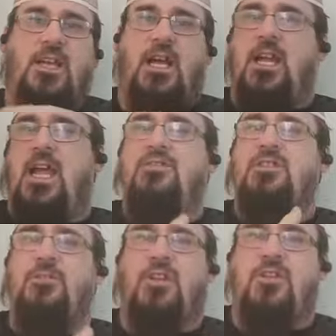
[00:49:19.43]
and I have
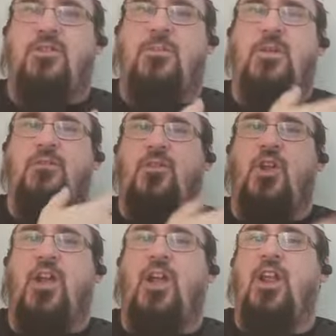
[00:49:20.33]
something a little bit of
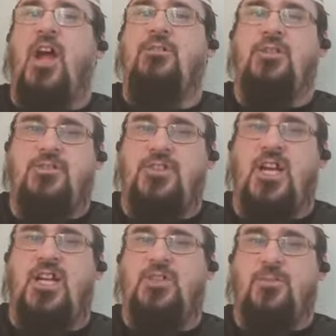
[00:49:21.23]
a, an Irish
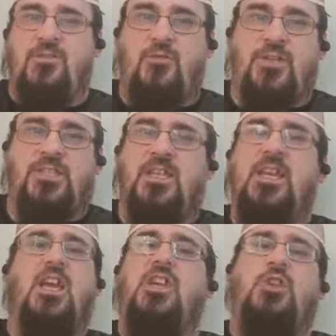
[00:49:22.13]
tang to my voice.
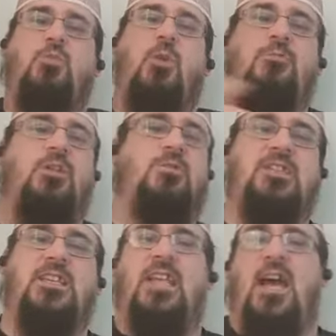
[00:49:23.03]
You won't notice
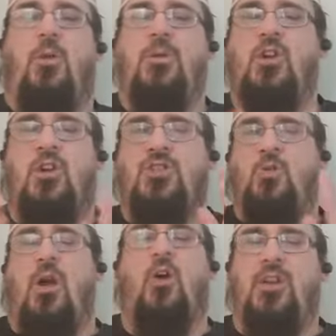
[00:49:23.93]
it now because,
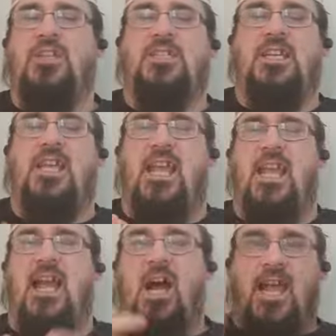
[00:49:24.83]
quite honestly,
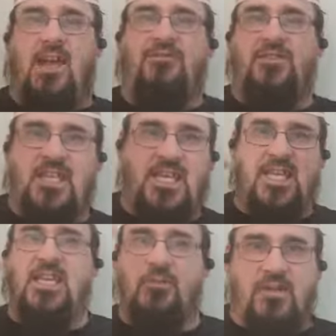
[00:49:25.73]
it, I have to
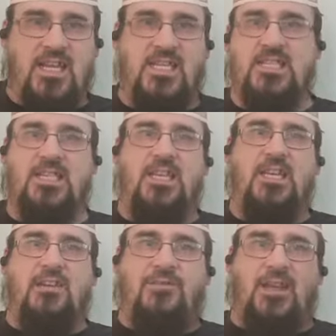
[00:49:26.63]
hear it
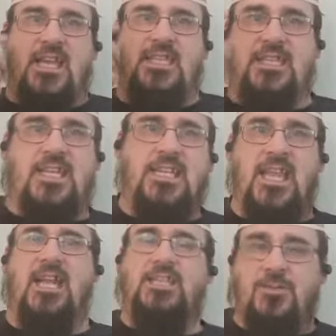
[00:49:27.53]
for it to
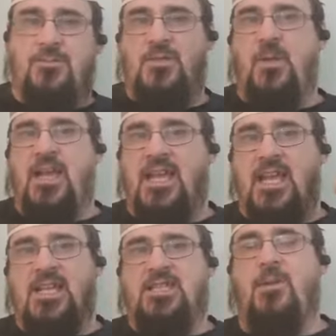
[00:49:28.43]
connect to, to my
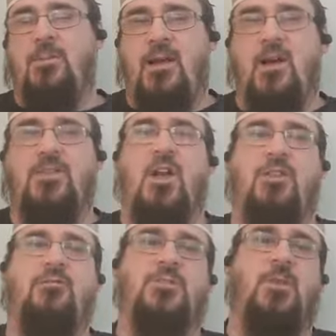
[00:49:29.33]
ear, to my mouth kind
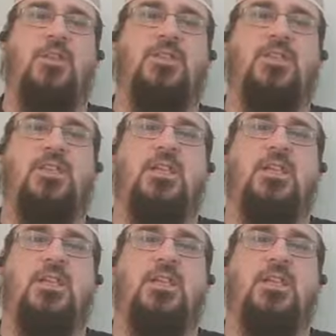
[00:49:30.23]
of response